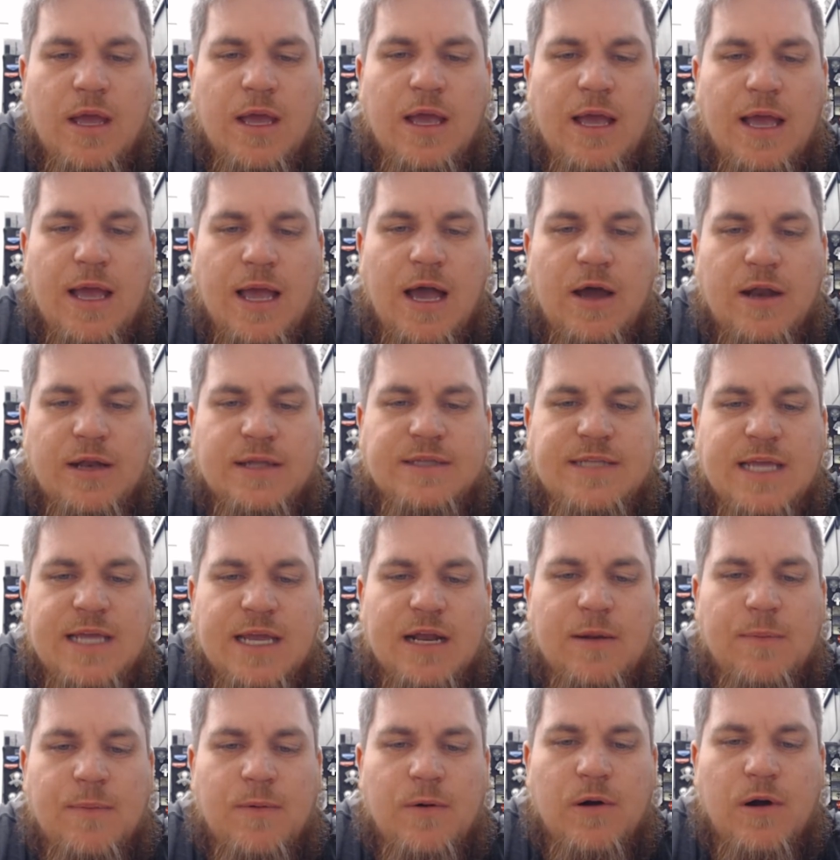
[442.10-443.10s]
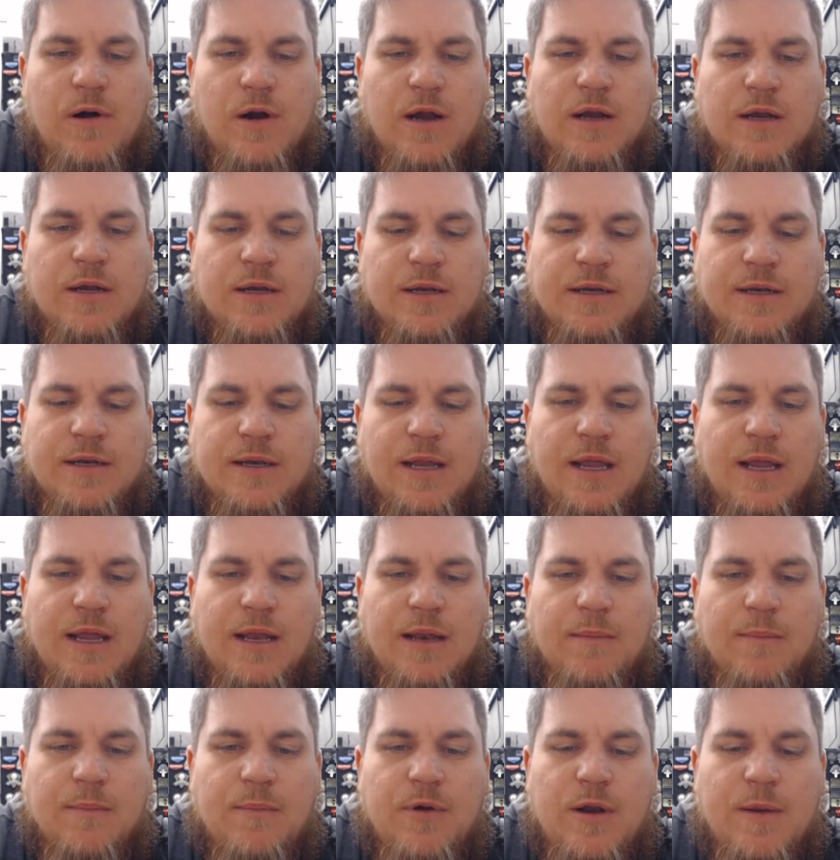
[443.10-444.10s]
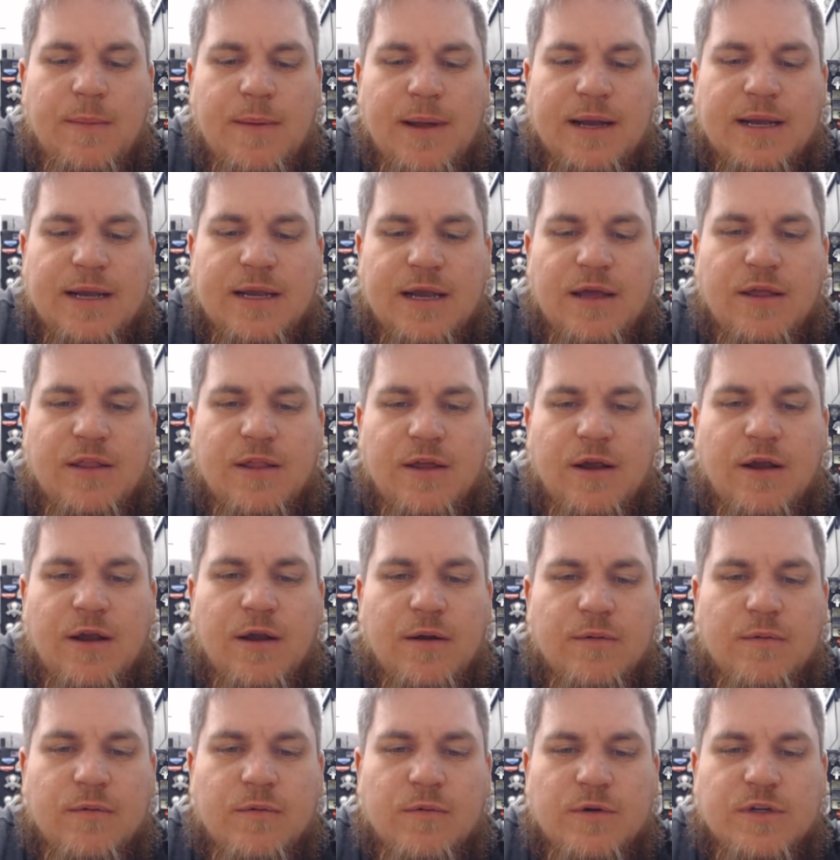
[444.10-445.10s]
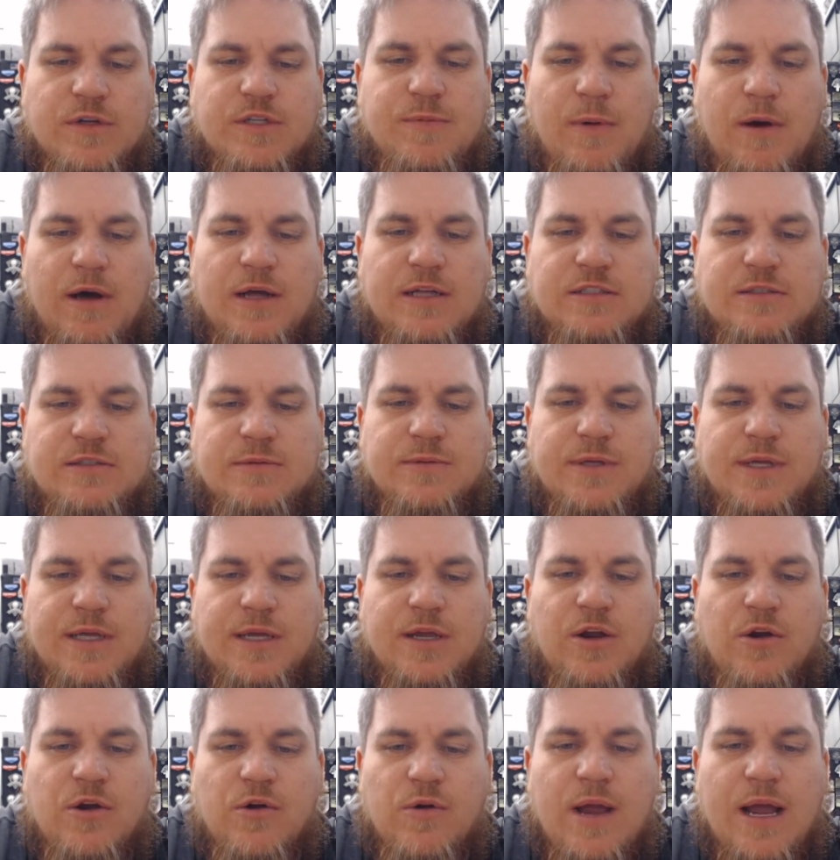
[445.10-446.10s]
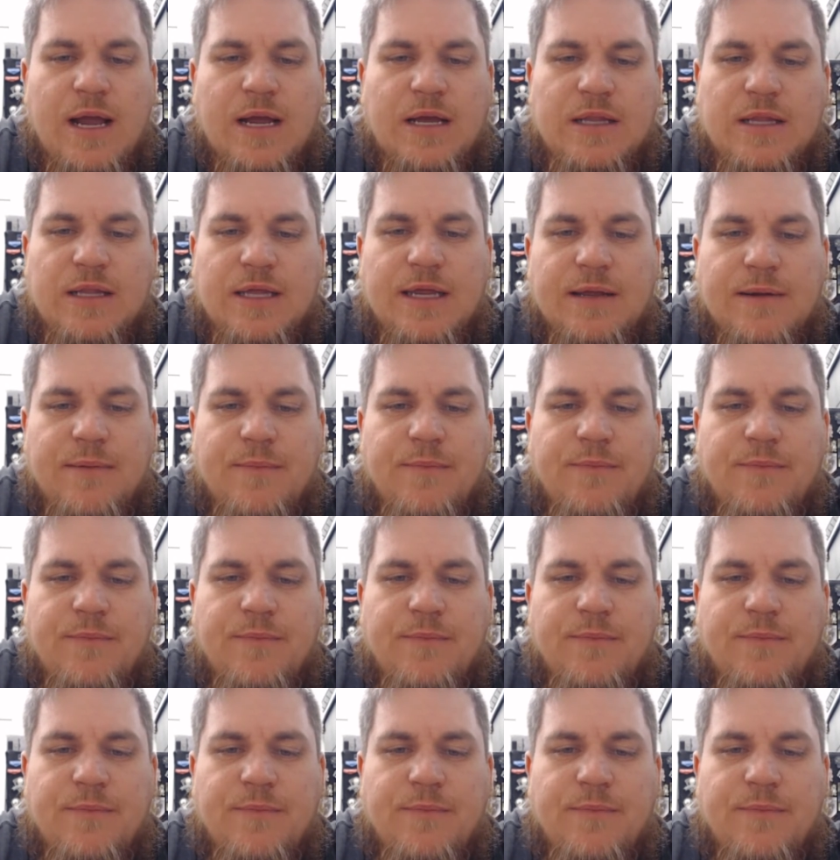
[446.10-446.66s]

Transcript: how to take it apart and put it back together responsibly and correctly.